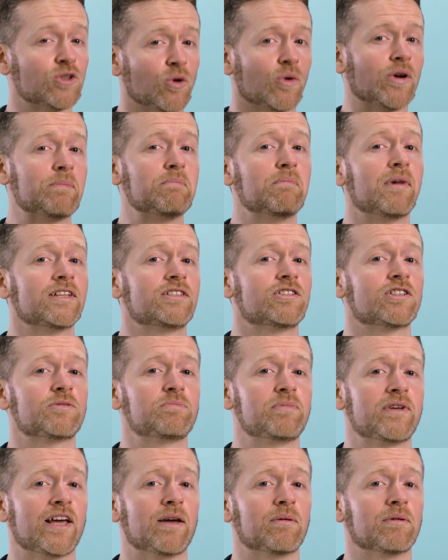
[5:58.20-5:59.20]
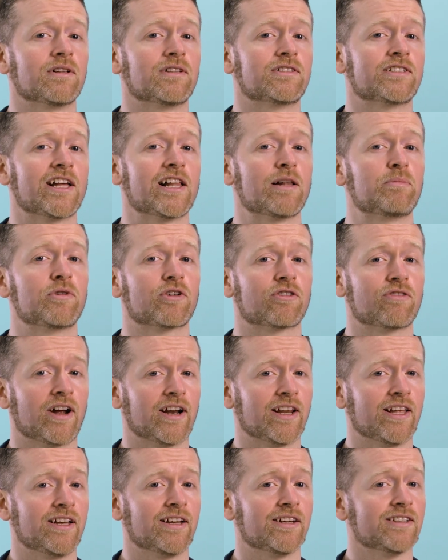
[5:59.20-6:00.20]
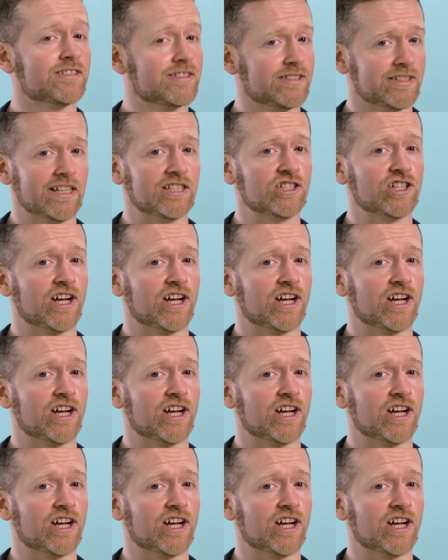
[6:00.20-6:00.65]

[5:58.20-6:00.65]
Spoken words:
So it might just be able to help your granny stay